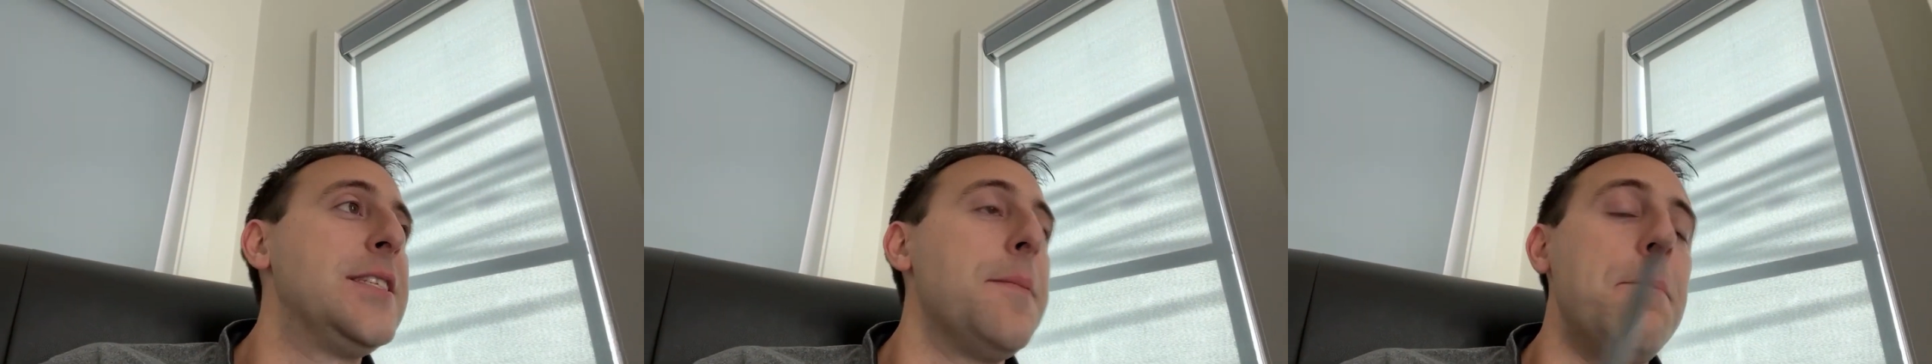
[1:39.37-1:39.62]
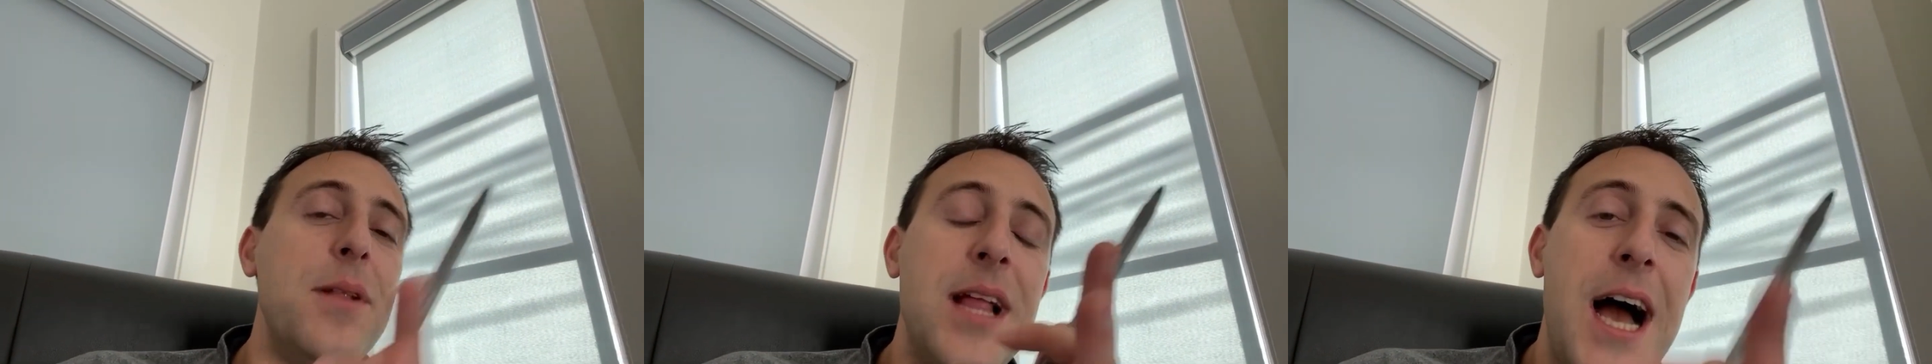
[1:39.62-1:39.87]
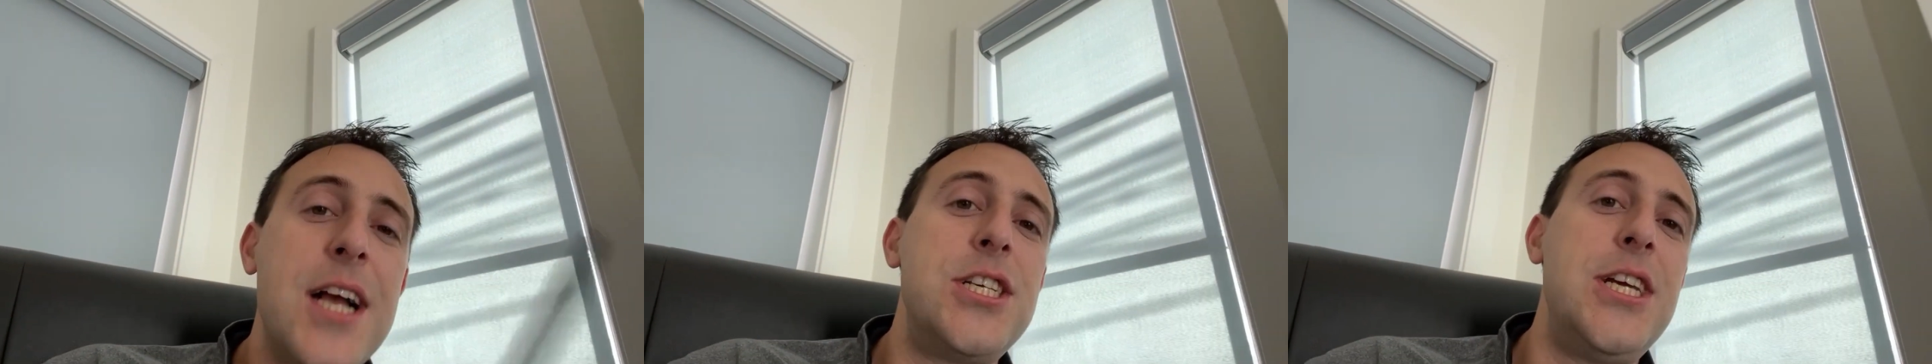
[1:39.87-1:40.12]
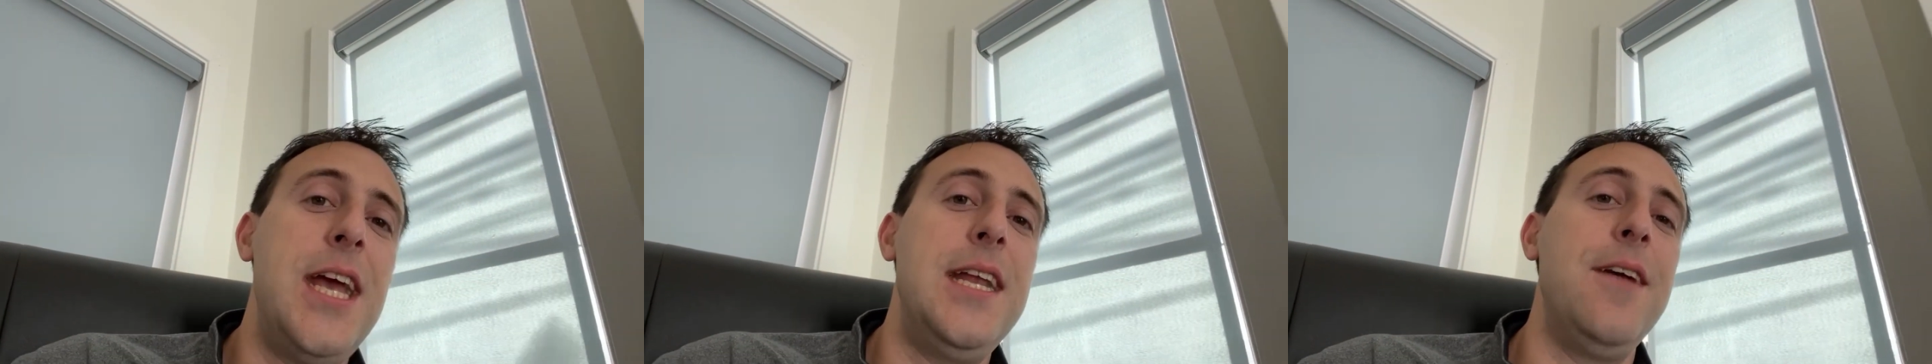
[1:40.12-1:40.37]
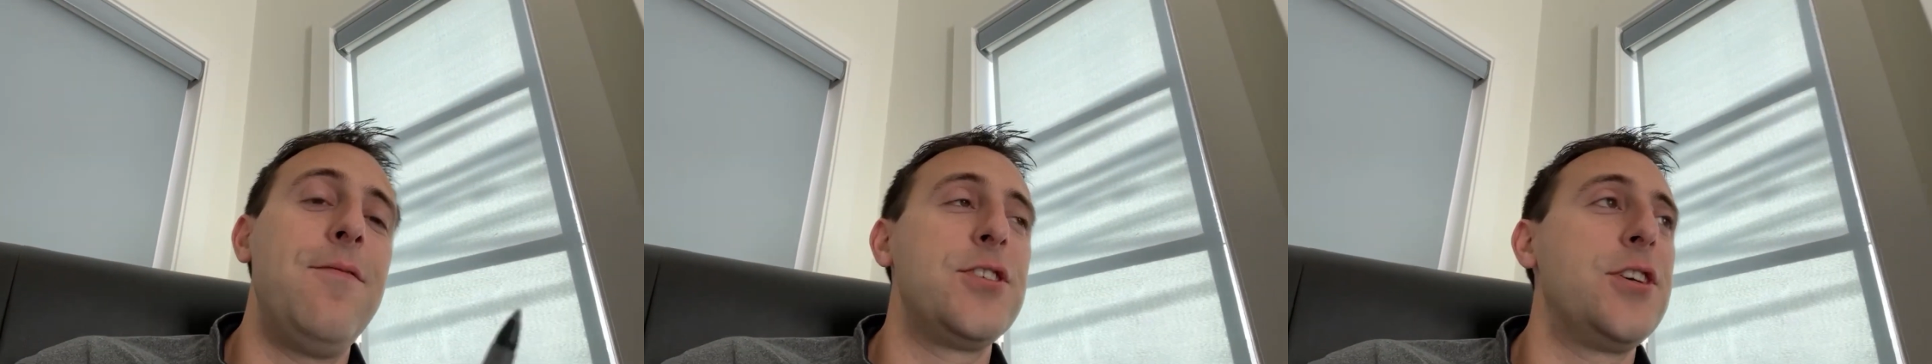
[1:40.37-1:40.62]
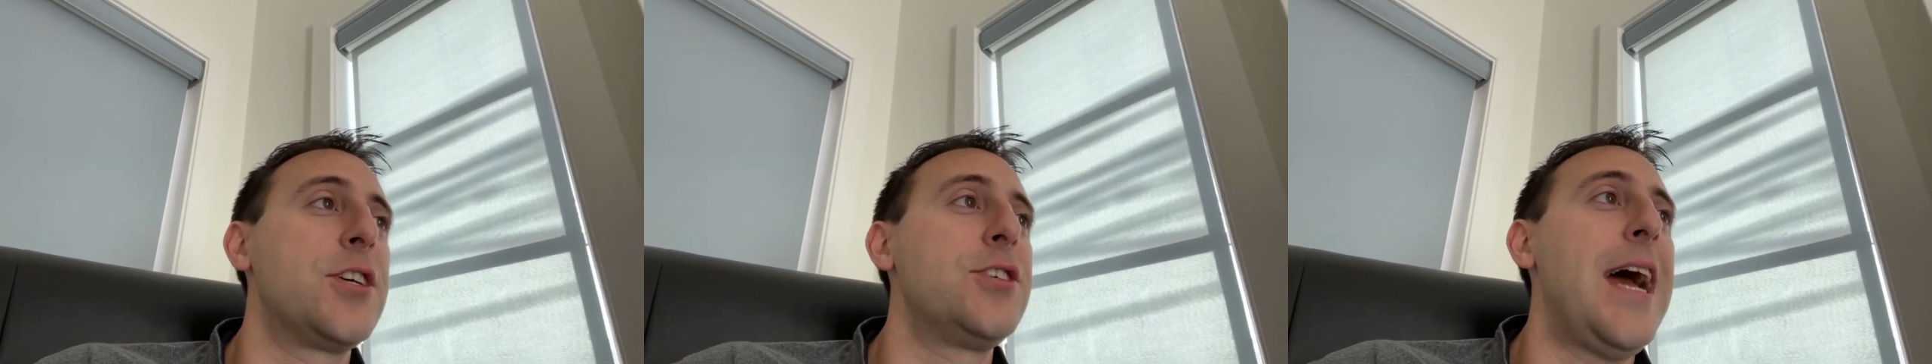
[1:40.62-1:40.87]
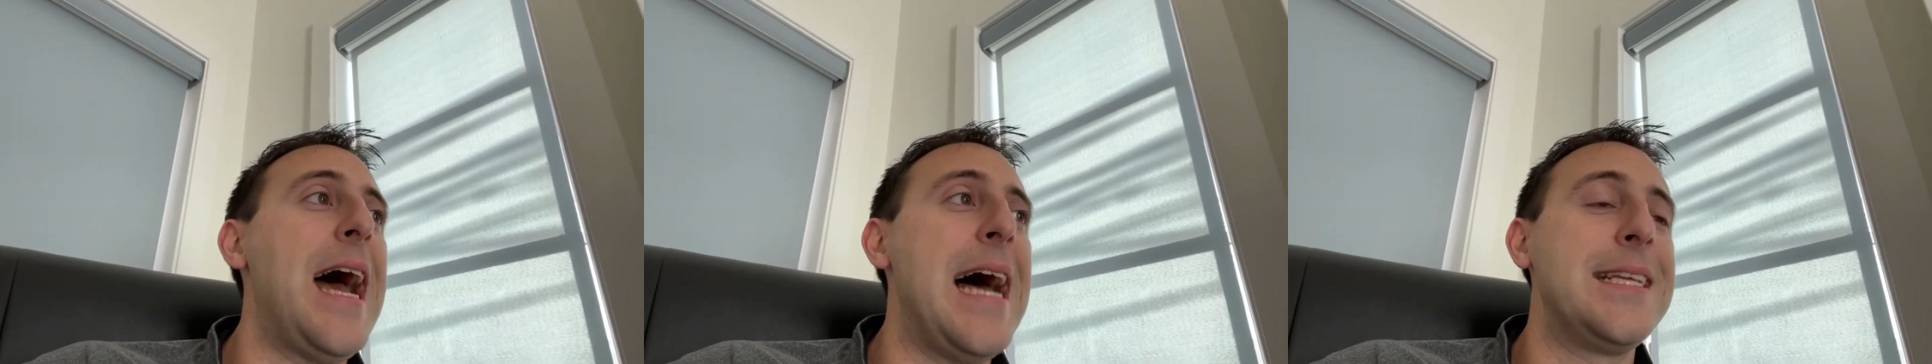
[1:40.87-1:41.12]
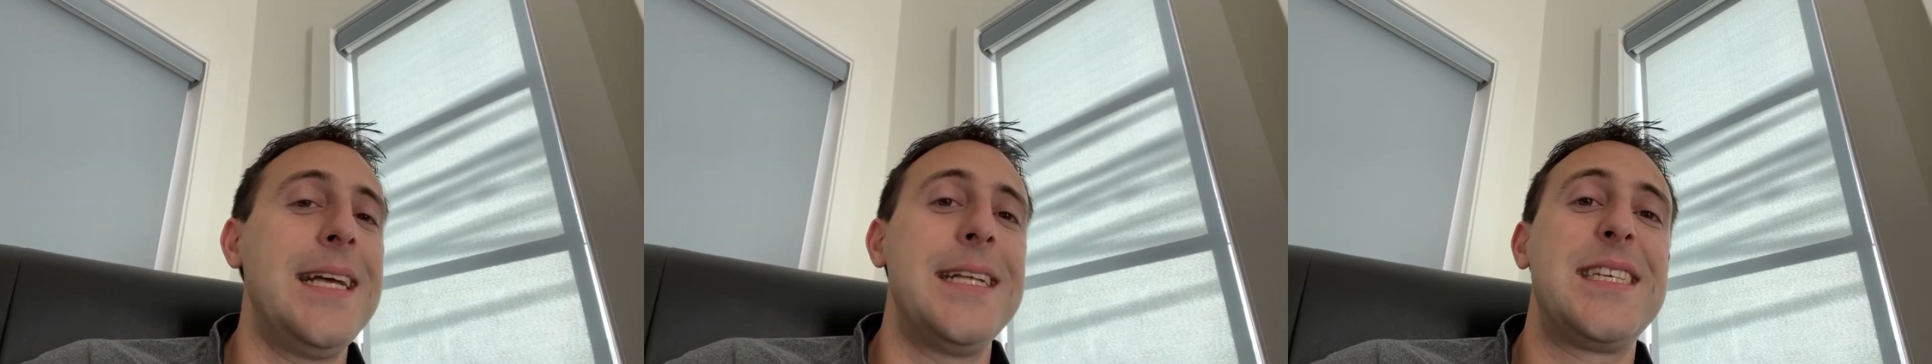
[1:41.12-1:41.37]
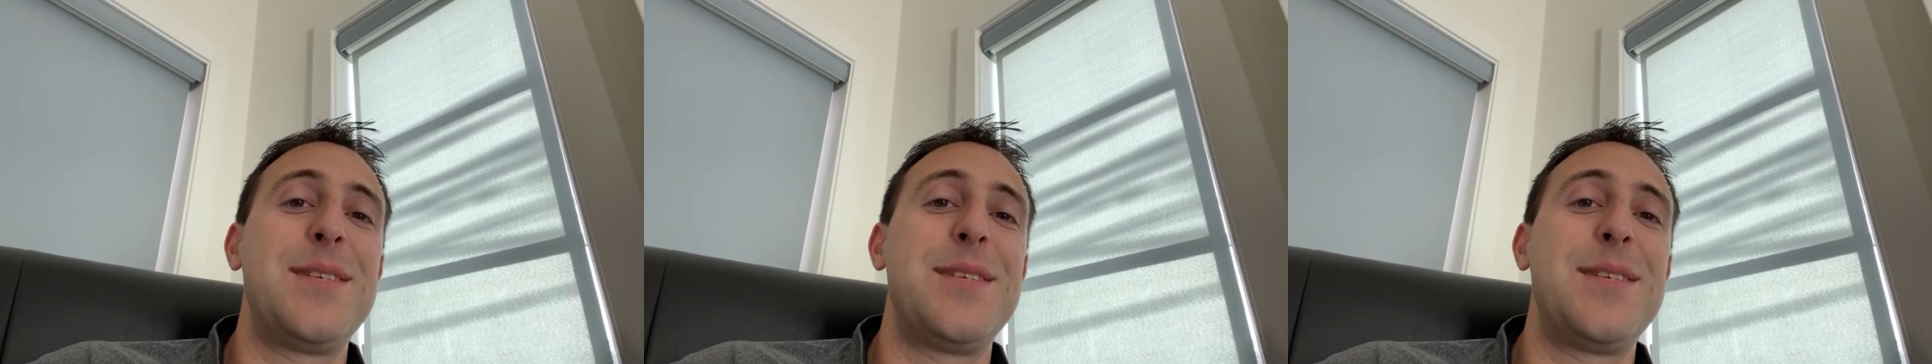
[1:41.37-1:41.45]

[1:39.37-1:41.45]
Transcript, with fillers: some blockchain infrastructure assets,